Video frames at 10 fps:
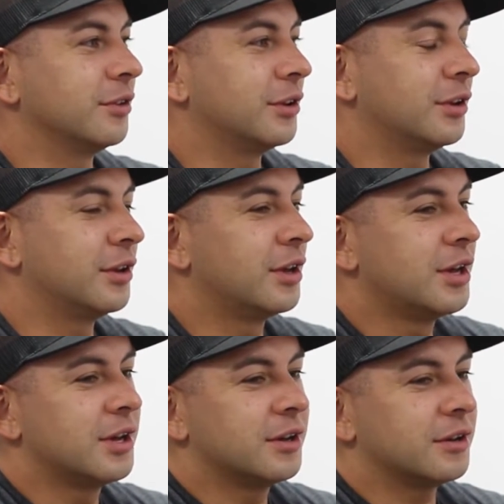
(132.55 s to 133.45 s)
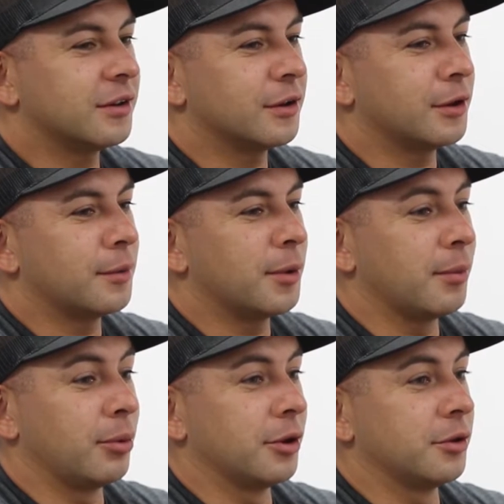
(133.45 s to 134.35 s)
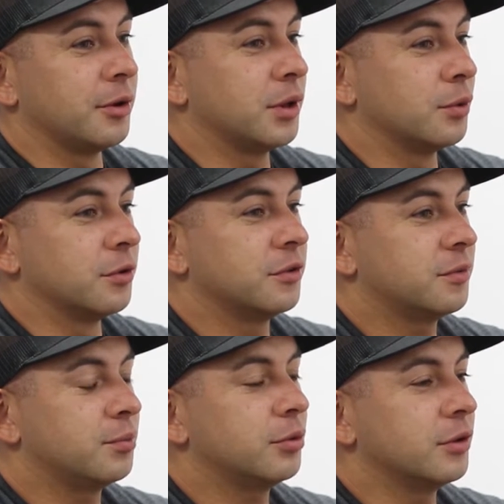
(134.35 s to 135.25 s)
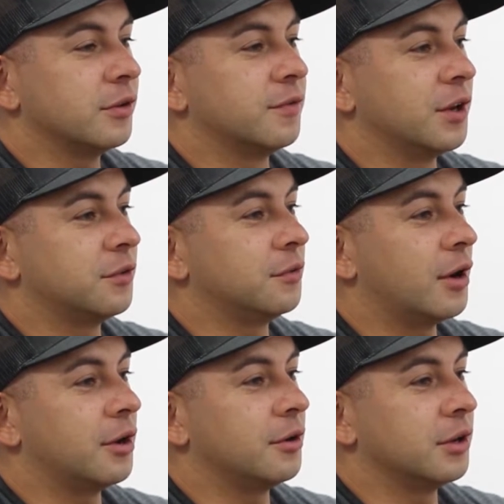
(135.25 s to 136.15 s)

And my brother, he was pretty advanced rider.